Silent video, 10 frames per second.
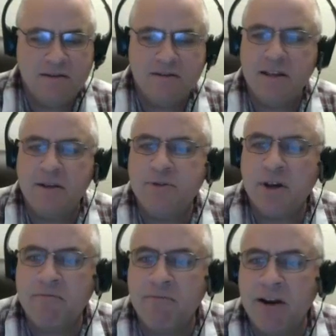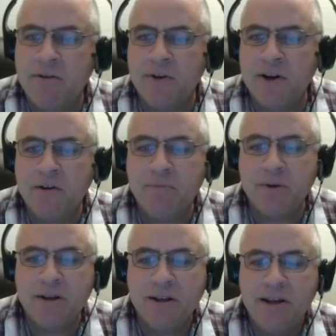set up so I can write over here,
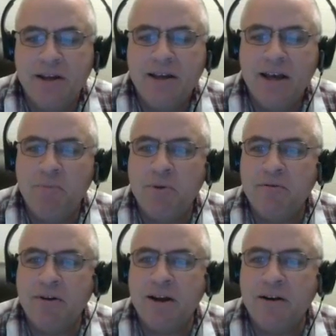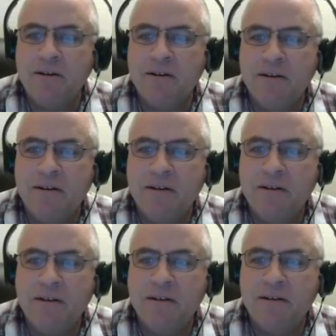but I'll put it right here.
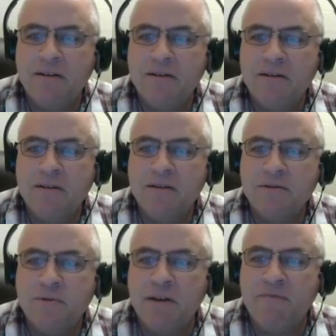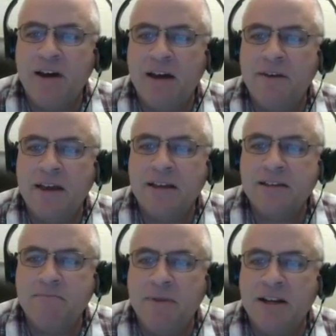So we got
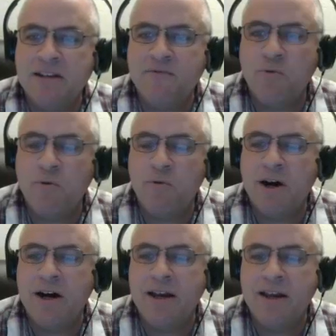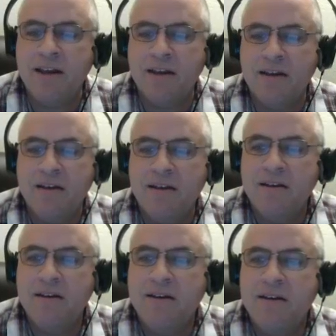5x minus 4y
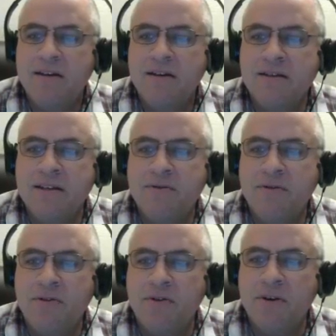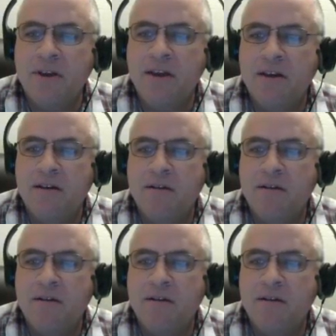is equal to 30.